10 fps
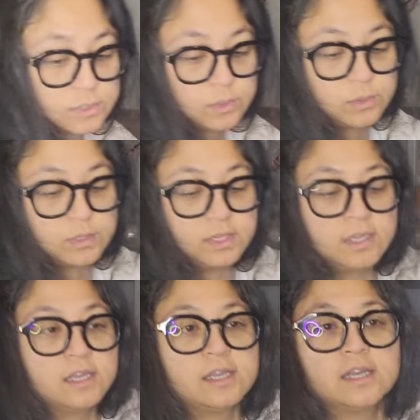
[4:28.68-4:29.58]
too.
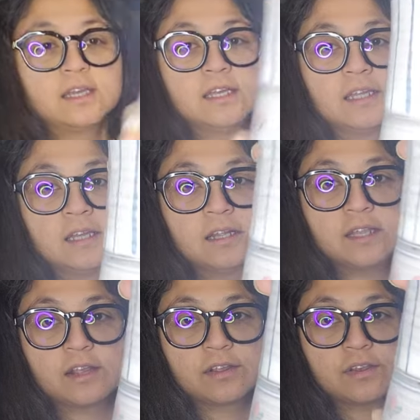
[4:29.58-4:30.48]

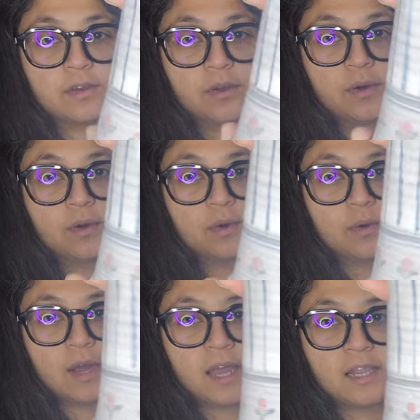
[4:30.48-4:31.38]
There you go.
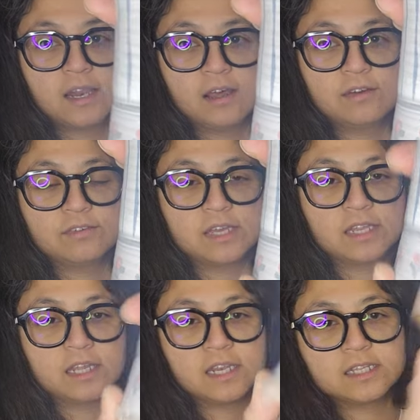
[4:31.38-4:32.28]
I love it.
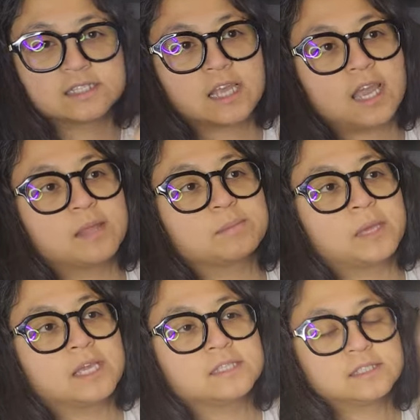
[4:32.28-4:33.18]
And it's hand
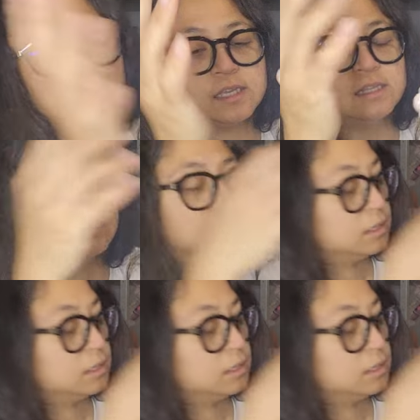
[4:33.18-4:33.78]
painted.